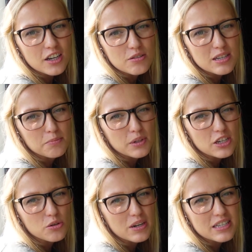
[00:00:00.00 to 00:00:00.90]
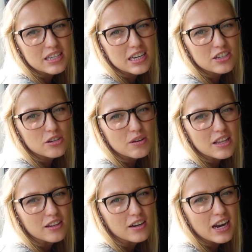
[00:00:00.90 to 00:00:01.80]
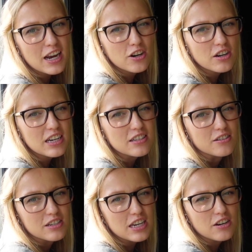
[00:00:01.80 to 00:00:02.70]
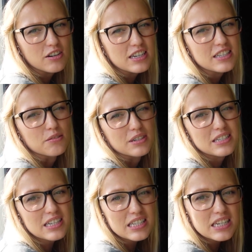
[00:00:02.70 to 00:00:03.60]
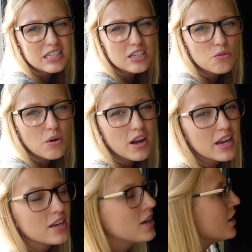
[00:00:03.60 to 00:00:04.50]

you simply twist it to either increase or decrease the resistance you want.